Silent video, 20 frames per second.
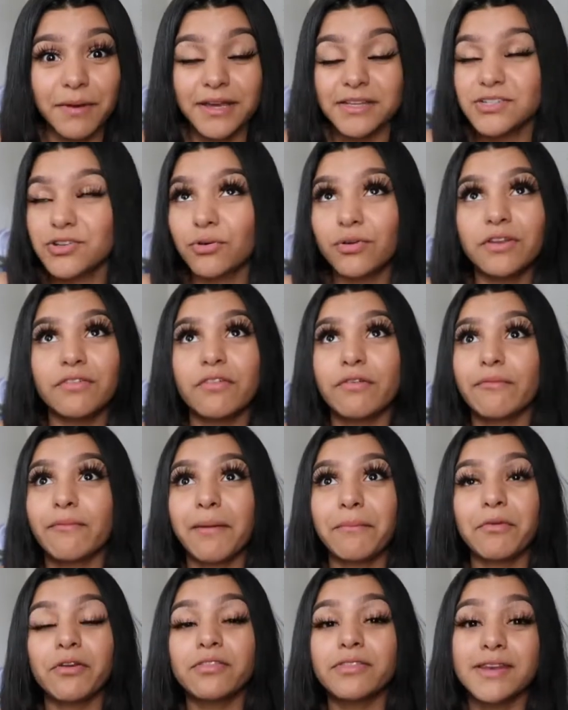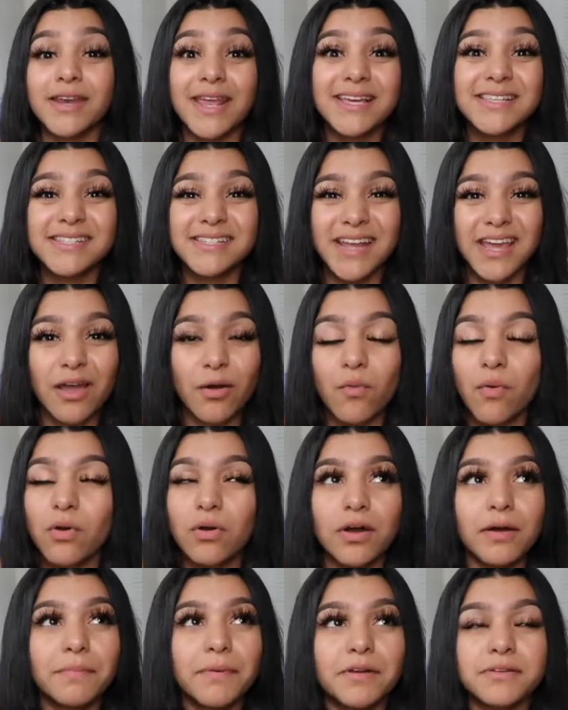I don't even remember. The next day I
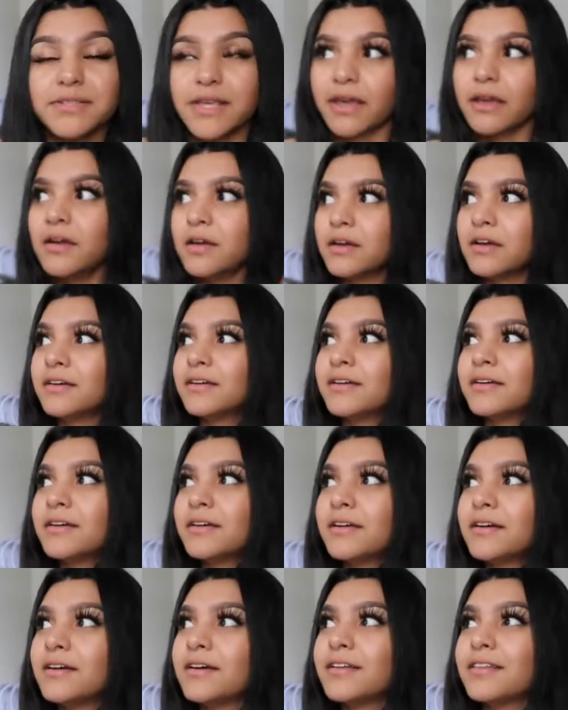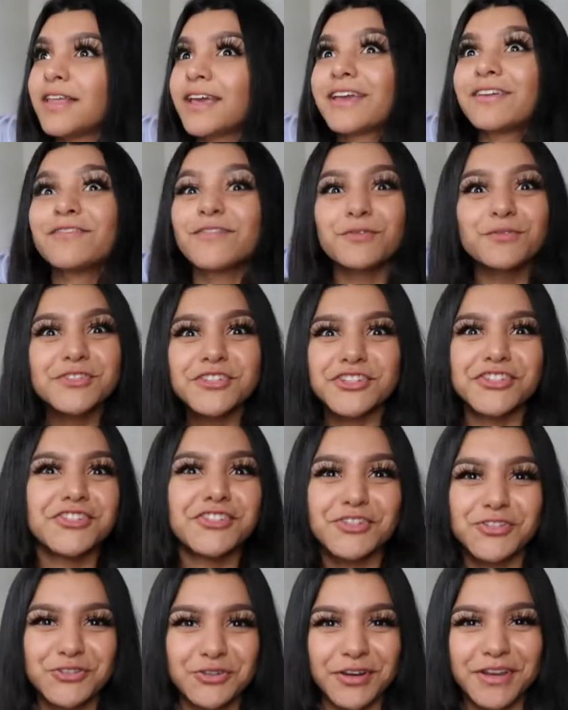woke up and I was like, like, if it was just
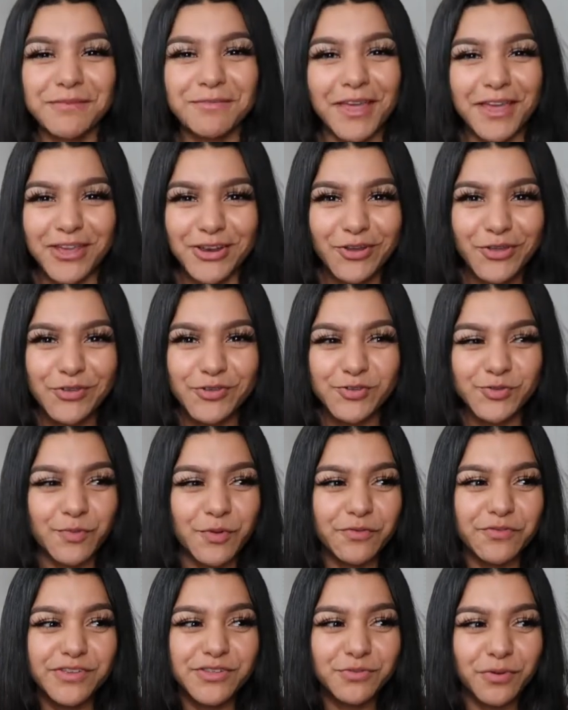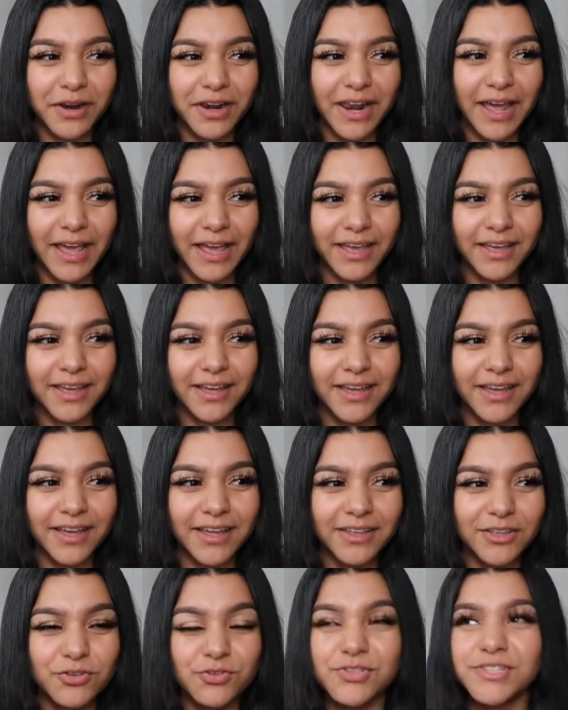a dream. Like, you know those movies where like
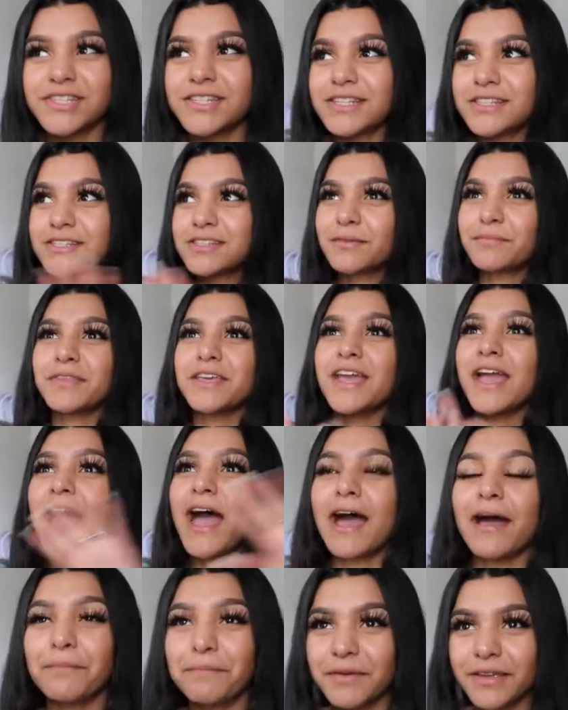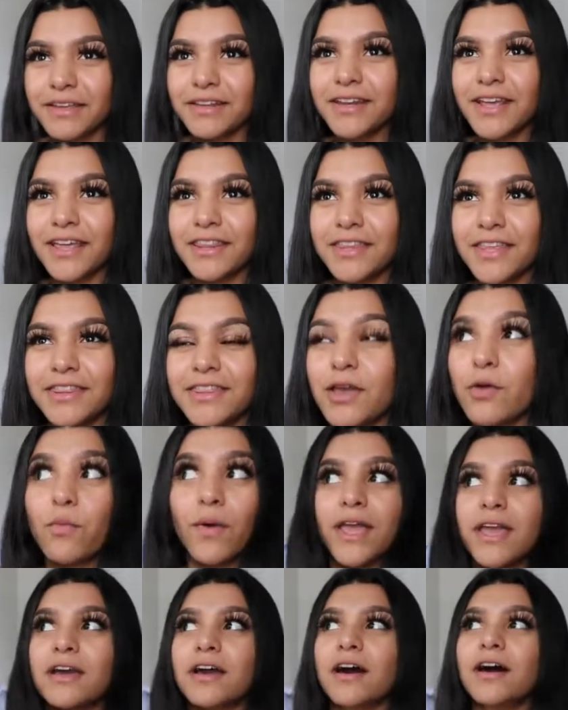you see something happen and then they
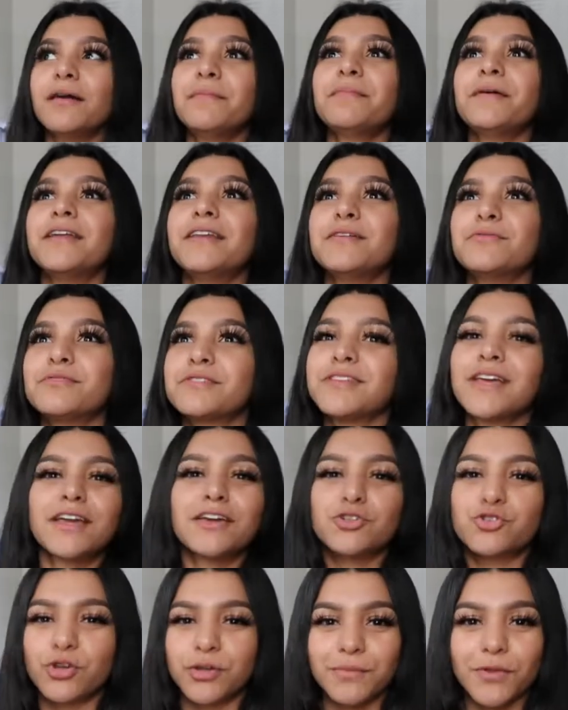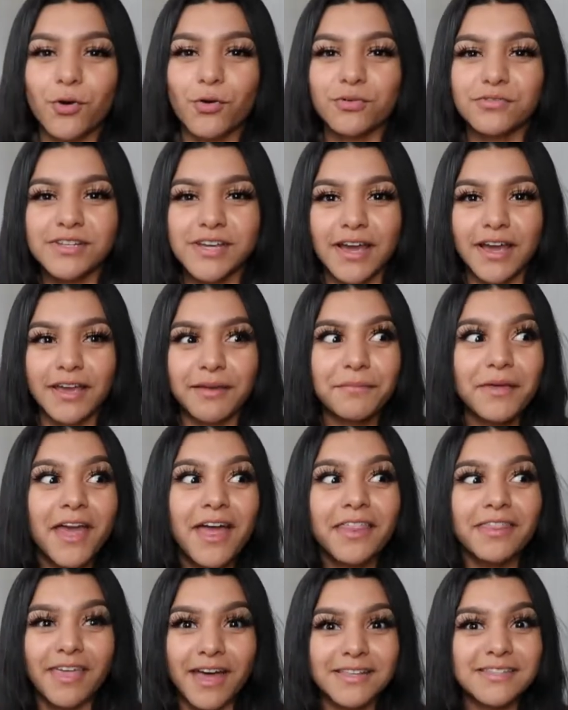wake up and it was like a dream the whole
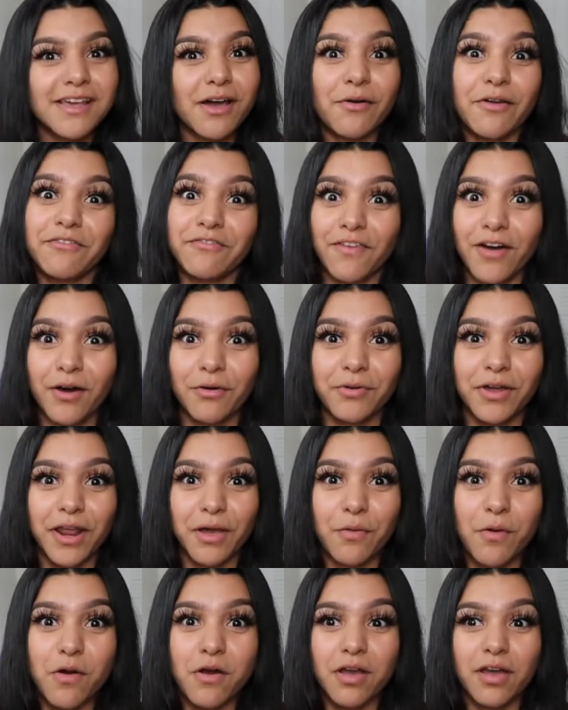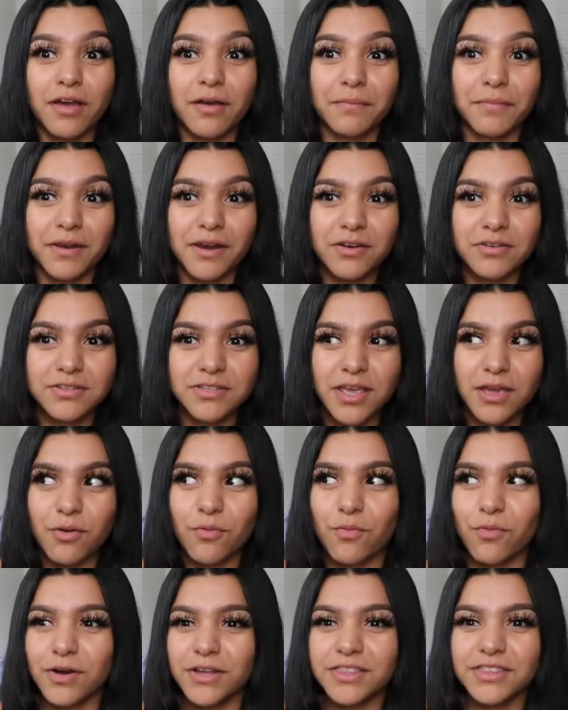time? That's how I felt when I woke up. And I was like,
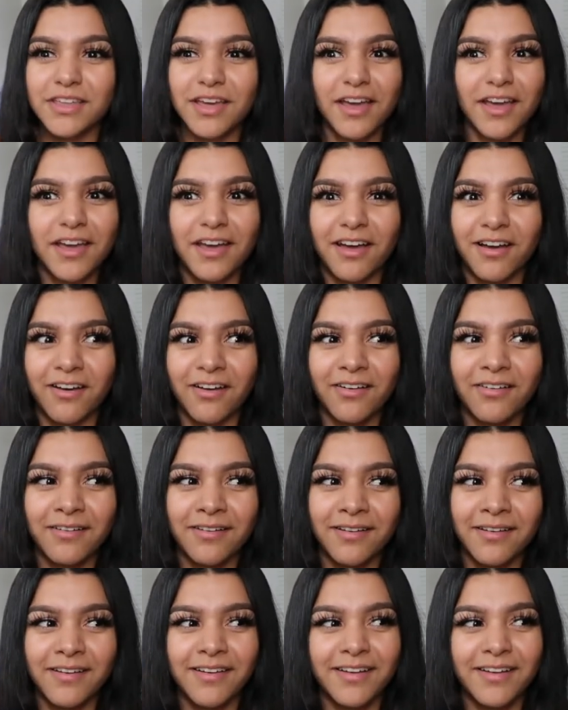what the hell?